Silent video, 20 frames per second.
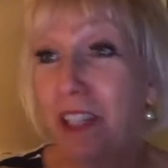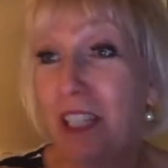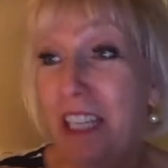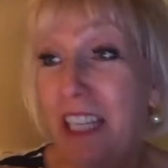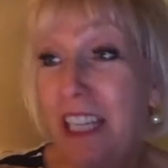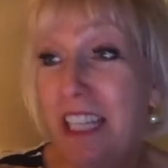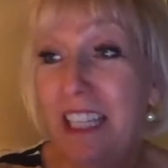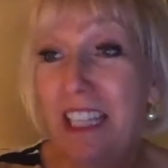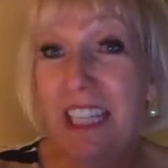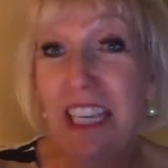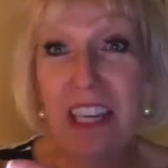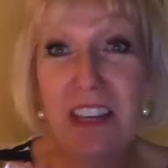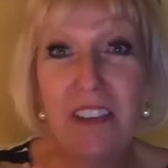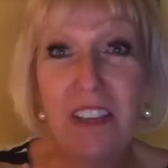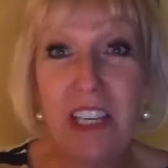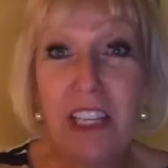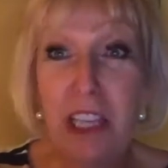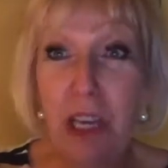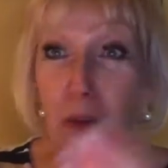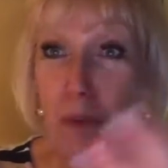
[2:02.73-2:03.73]
in the
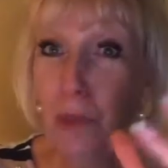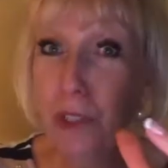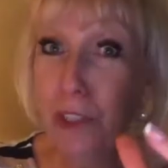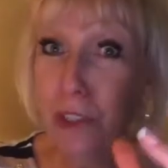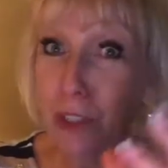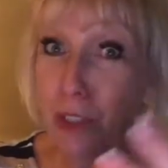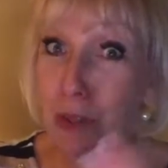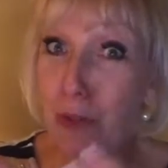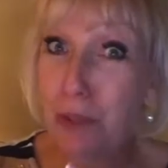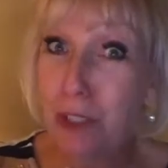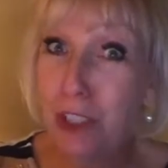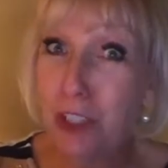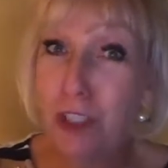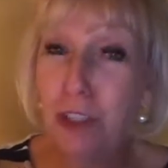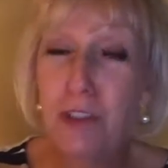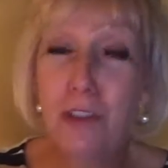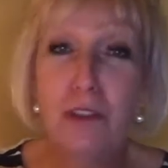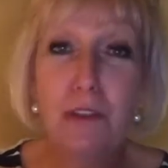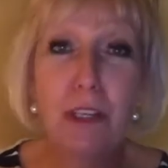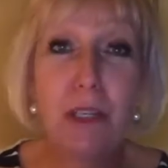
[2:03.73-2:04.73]
area that will squish
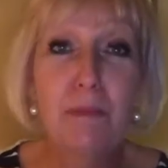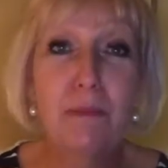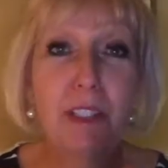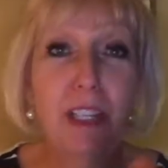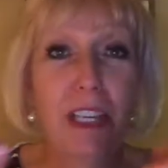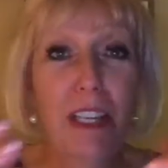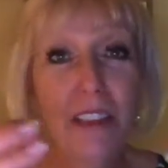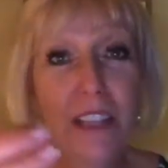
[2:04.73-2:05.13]
your dreams,